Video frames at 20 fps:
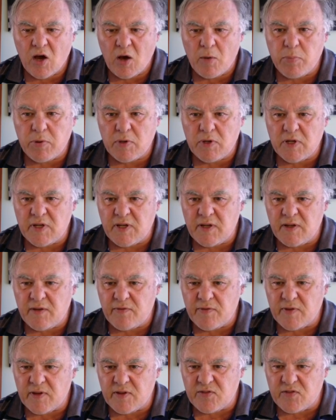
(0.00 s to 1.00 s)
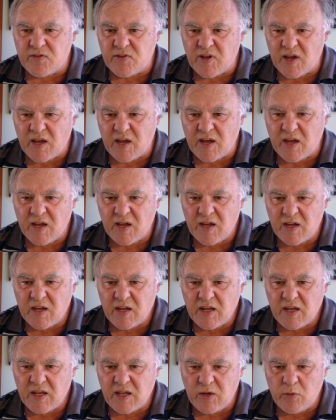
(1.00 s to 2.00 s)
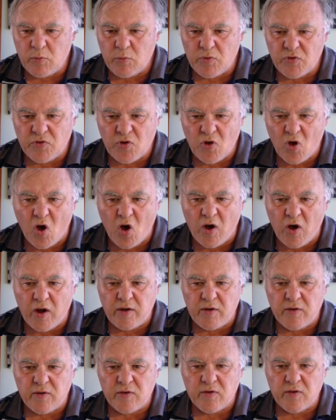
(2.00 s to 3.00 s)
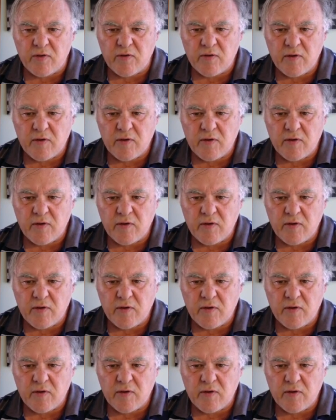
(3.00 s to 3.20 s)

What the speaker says: believe that he resigned.